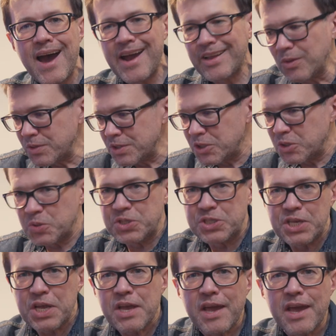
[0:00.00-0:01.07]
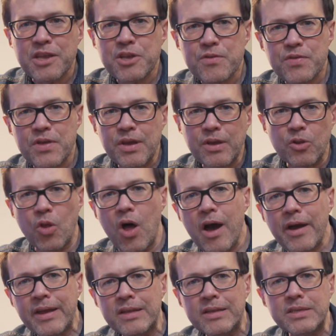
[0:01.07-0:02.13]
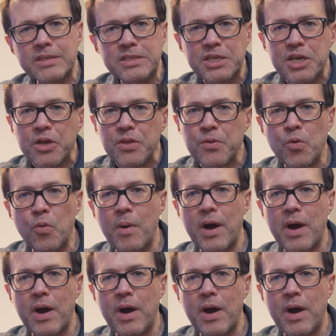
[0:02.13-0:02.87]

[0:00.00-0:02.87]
I don't need to sync anything, log in and dig through